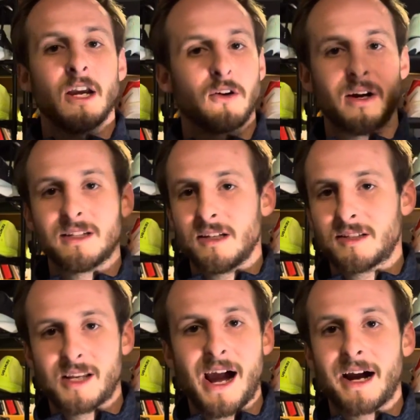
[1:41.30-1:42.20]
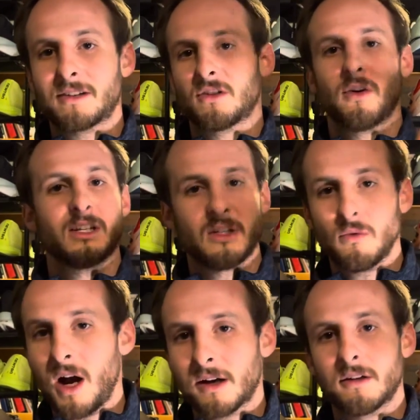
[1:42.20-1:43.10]
crazy stacked, crazy
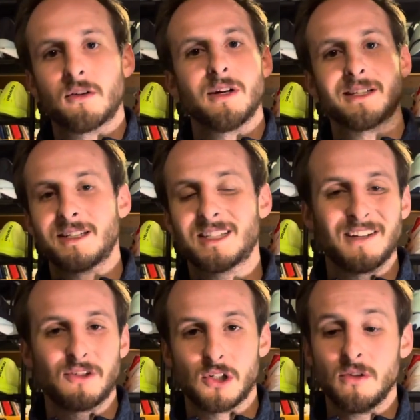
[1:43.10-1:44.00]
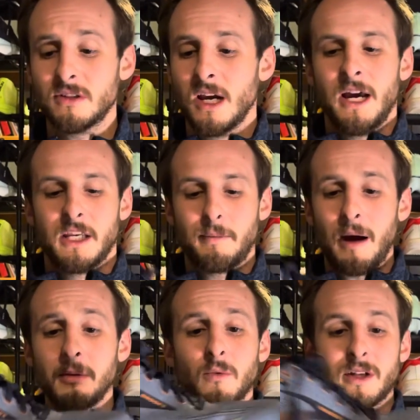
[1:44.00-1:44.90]
rock crockered, crazy stiff shoes, you
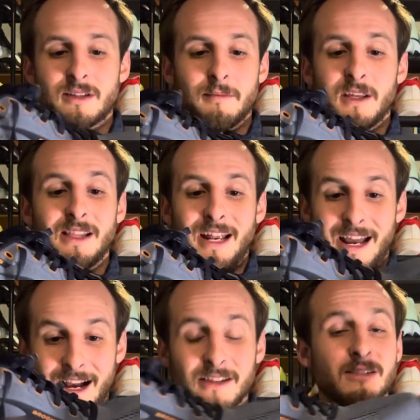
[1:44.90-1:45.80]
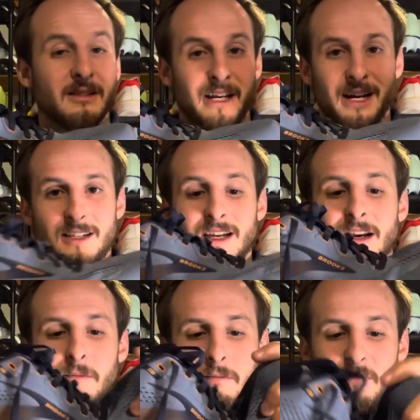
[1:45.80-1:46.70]
probably want something that has, like I said,
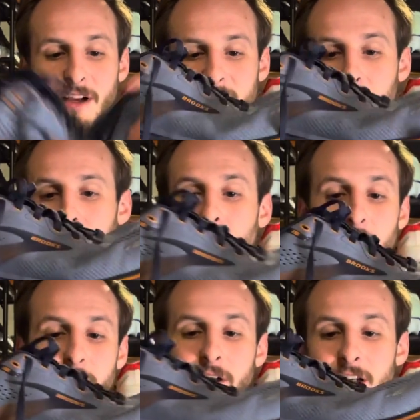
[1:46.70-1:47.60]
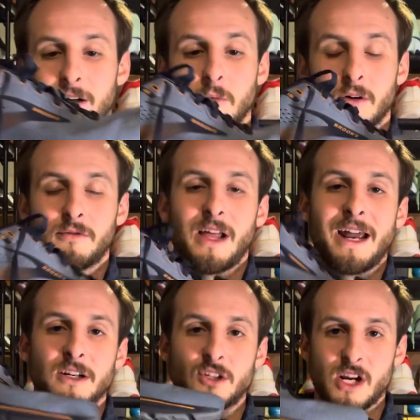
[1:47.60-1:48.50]
a flexible forefoot and a more
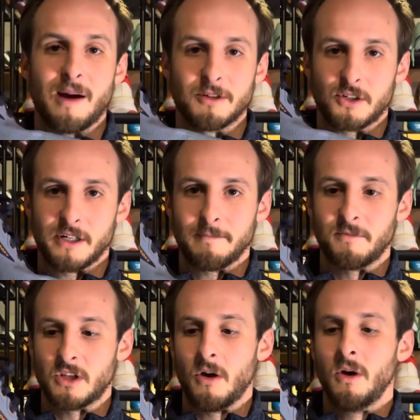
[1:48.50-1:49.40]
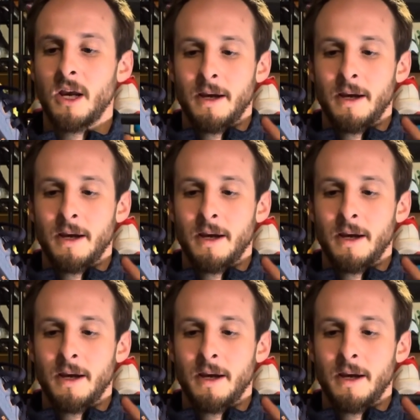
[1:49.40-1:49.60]
flat geometry. So